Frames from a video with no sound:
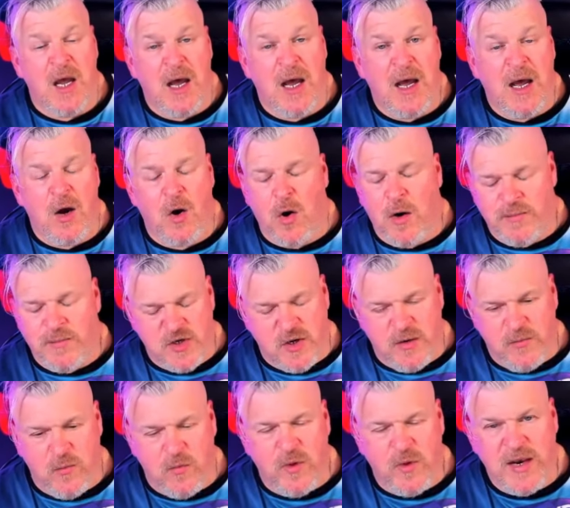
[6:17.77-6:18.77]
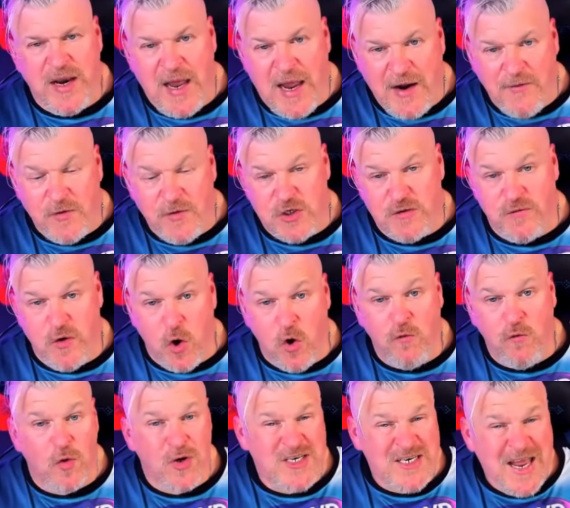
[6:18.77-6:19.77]
uh, or I'm sorry, with an average of
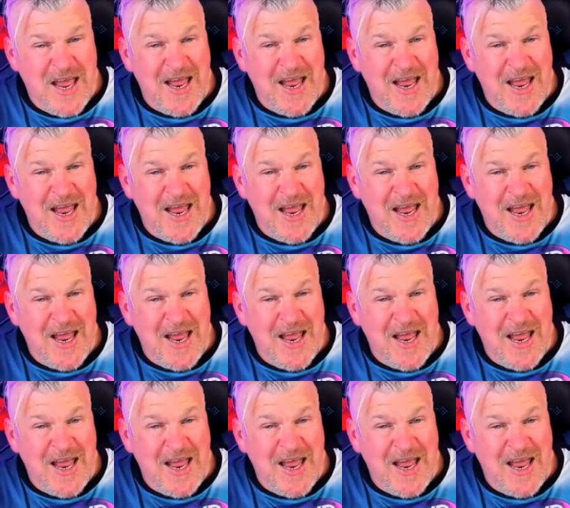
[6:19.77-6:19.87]
over